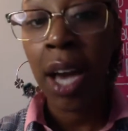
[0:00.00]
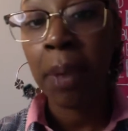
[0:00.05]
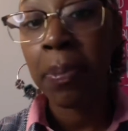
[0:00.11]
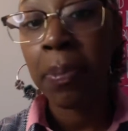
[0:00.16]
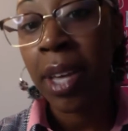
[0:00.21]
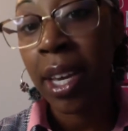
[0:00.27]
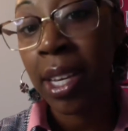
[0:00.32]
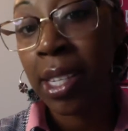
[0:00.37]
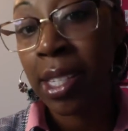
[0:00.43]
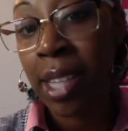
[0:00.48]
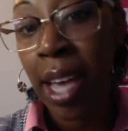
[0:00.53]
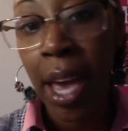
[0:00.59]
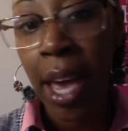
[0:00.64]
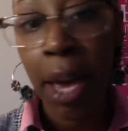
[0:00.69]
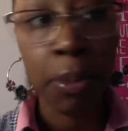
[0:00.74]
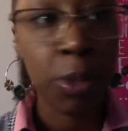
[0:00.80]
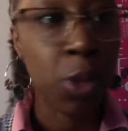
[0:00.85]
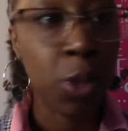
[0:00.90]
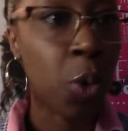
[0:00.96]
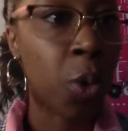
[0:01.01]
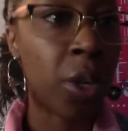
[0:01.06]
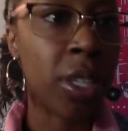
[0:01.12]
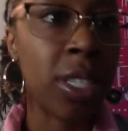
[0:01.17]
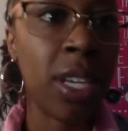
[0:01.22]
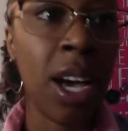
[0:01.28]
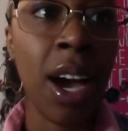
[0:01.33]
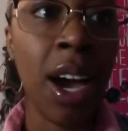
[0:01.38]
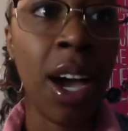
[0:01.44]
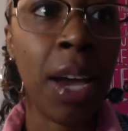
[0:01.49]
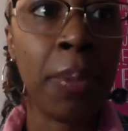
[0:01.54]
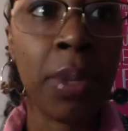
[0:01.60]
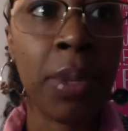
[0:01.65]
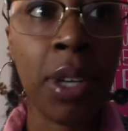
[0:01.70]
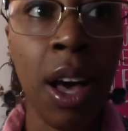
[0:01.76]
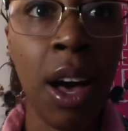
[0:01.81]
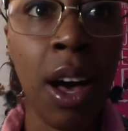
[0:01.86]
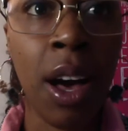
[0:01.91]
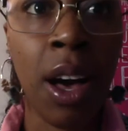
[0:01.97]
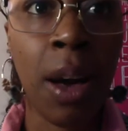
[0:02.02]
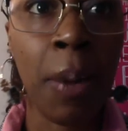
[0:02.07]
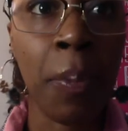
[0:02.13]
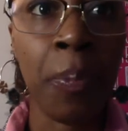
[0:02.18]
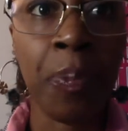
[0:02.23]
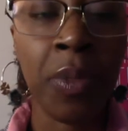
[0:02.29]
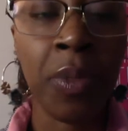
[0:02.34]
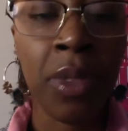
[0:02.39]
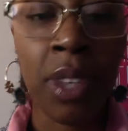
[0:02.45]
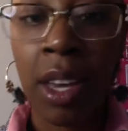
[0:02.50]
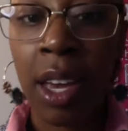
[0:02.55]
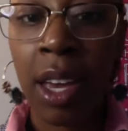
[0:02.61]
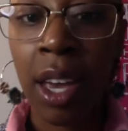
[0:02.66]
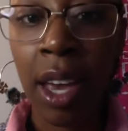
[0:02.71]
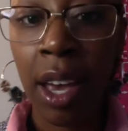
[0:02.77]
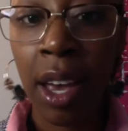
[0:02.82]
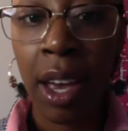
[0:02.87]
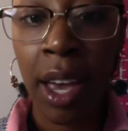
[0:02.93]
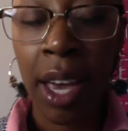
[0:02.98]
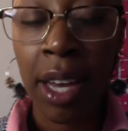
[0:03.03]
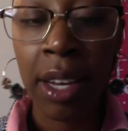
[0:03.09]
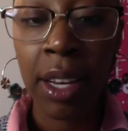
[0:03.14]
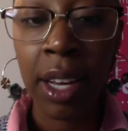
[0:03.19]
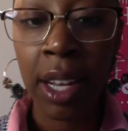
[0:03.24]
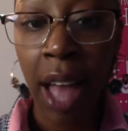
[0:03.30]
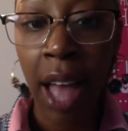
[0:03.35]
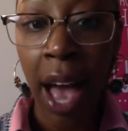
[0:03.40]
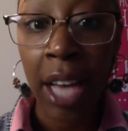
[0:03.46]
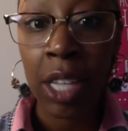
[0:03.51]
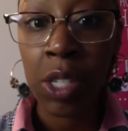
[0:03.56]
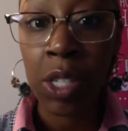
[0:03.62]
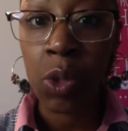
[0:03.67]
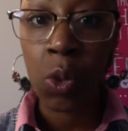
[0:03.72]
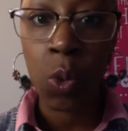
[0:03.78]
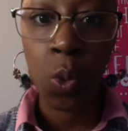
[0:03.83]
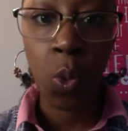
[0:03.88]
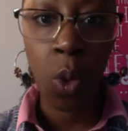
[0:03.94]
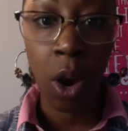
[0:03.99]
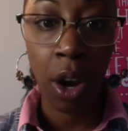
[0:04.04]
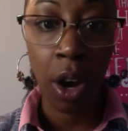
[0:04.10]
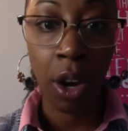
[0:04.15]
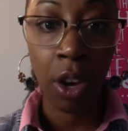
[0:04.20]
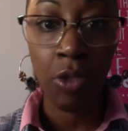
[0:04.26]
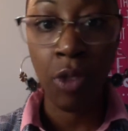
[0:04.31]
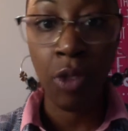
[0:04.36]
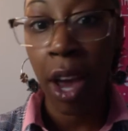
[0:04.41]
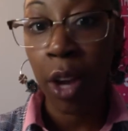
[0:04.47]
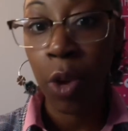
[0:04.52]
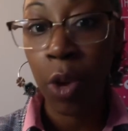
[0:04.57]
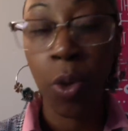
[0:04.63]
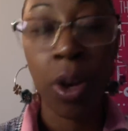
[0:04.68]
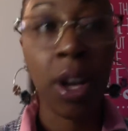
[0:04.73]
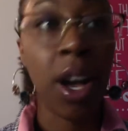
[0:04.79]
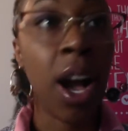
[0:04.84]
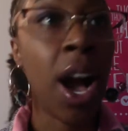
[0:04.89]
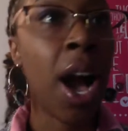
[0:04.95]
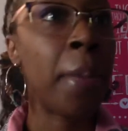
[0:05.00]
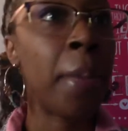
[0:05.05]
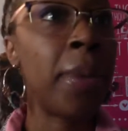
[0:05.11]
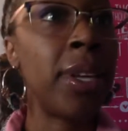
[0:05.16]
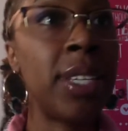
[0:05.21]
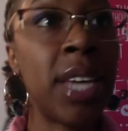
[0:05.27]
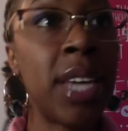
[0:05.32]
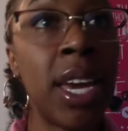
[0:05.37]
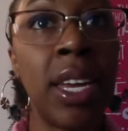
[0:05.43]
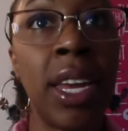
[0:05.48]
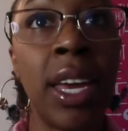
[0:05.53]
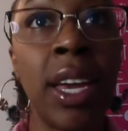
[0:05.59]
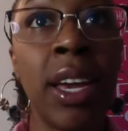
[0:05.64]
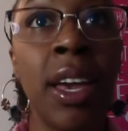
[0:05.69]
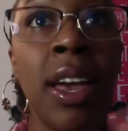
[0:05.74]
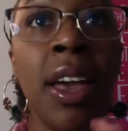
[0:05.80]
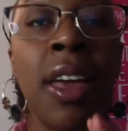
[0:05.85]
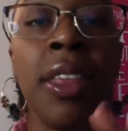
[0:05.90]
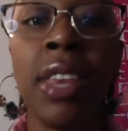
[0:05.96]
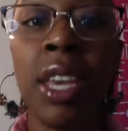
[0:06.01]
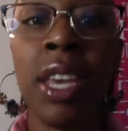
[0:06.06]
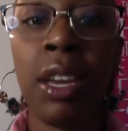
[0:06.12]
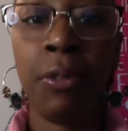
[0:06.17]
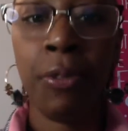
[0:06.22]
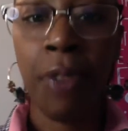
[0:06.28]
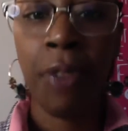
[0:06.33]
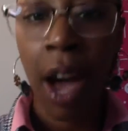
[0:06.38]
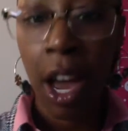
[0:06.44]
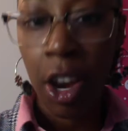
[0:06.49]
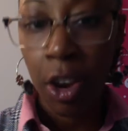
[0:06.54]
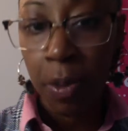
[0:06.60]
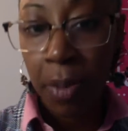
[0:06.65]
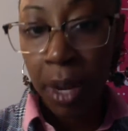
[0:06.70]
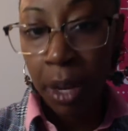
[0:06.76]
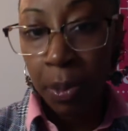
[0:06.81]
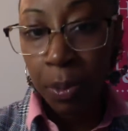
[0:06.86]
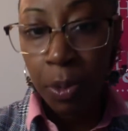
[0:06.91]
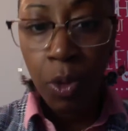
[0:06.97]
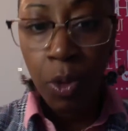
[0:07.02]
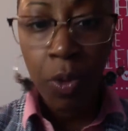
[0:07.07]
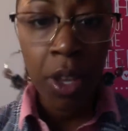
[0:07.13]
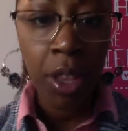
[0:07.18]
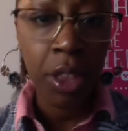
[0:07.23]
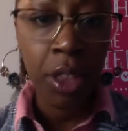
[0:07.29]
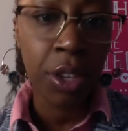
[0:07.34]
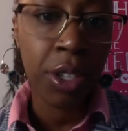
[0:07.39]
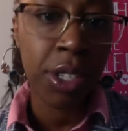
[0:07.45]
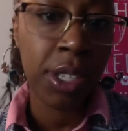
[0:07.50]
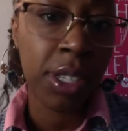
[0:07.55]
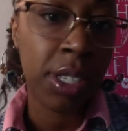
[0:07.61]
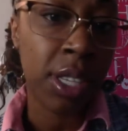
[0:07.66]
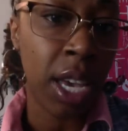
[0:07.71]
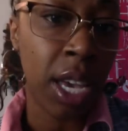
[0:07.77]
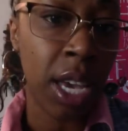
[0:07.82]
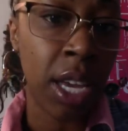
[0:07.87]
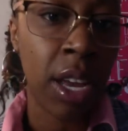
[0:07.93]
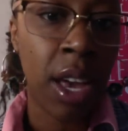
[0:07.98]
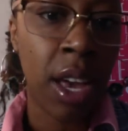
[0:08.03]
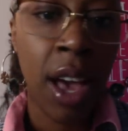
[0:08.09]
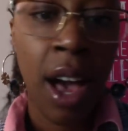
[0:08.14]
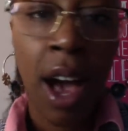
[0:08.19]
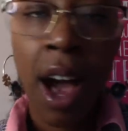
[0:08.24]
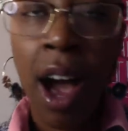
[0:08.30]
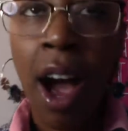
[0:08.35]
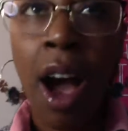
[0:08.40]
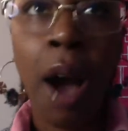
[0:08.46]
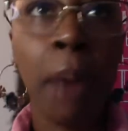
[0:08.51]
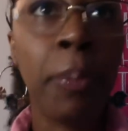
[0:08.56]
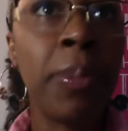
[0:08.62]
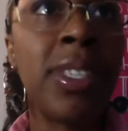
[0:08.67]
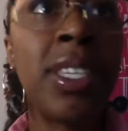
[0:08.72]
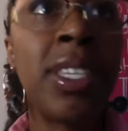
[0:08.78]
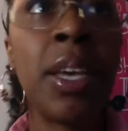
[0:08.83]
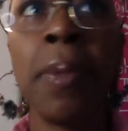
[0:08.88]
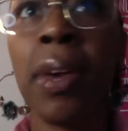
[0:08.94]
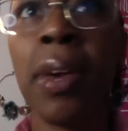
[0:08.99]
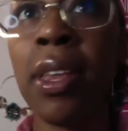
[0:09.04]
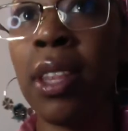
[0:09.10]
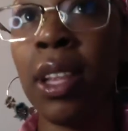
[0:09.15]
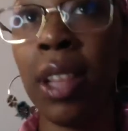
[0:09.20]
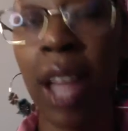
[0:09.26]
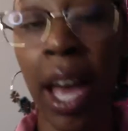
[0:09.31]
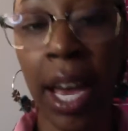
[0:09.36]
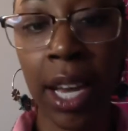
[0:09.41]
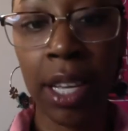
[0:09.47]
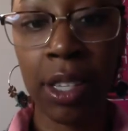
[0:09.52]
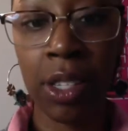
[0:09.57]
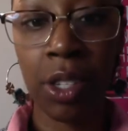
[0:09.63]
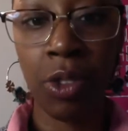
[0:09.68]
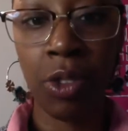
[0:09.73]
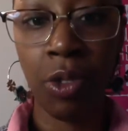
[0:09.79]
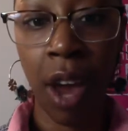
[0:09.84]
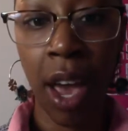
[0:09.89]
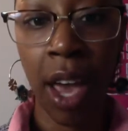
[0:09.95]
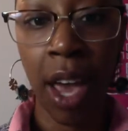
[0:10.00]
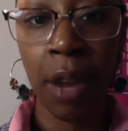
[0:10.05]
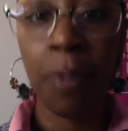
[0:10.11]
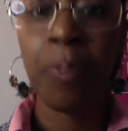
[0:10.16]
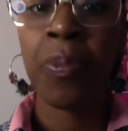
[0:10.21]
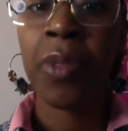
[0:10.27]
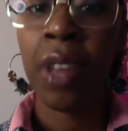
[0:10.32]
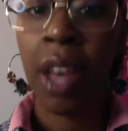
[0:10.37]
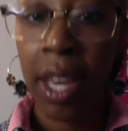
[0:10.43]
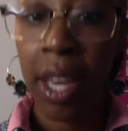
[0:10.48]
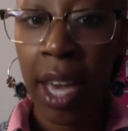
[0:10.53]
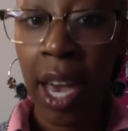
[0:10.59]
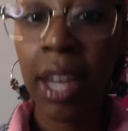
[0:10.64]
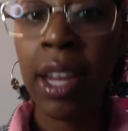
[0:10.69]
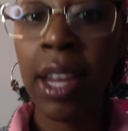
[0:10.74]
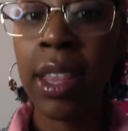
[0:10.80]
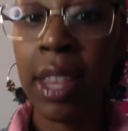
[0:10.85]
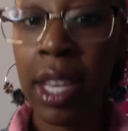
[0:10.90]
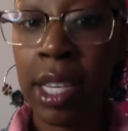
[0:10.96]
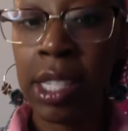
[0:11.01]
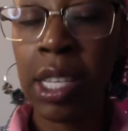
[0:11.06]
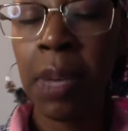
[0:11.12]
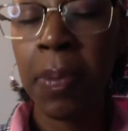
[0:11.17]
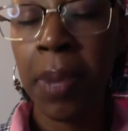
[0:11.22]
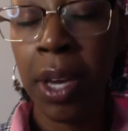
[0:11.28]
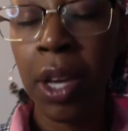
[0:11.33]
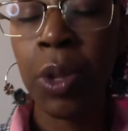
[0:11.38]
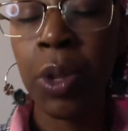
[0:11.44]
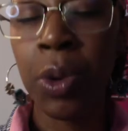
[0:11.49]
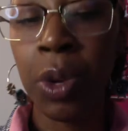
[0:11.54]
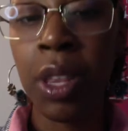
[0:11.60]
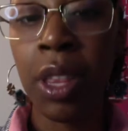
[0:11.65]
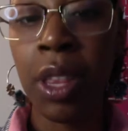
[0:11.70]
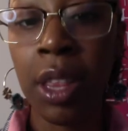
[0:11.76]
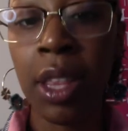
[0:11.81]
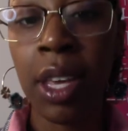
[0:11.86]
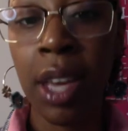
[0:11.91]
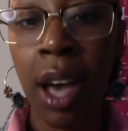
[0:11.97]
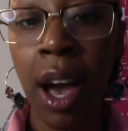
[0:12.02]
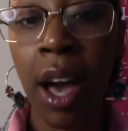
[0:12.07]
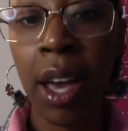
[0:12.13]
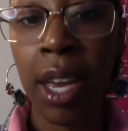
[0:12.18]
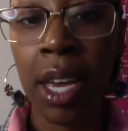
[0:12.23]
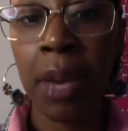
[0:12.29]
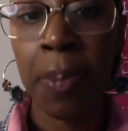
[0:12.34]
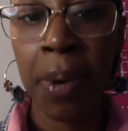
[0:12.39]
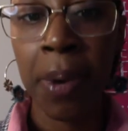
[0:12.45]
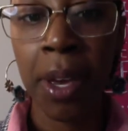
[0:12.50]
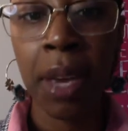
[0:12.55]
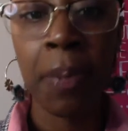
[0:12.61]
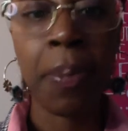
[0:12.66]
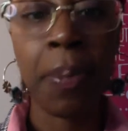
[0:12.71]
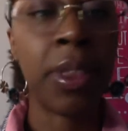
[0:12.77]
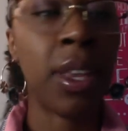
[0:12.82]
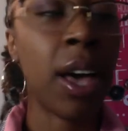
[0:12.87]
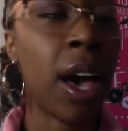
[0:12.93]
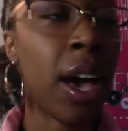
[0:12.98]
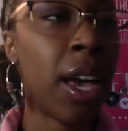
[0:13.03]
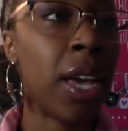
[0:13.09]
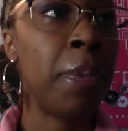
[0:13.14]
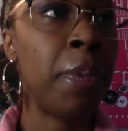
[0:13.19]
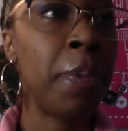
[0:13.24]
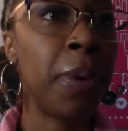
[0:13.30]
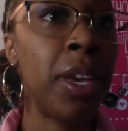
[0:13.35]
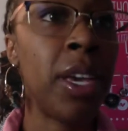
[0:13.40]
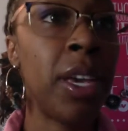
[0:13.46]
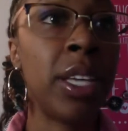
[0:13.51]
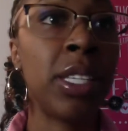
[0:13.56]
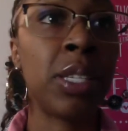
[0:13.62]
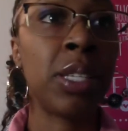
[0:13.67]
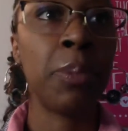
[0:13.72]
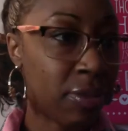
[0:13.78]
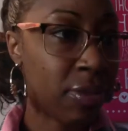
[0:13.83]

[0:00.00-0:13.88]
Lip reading: exams or timed in-class work, right? Or accommodating the environment, moving their seat, dimming the lights, right? Again, these can be included in the IEP, but the IEP is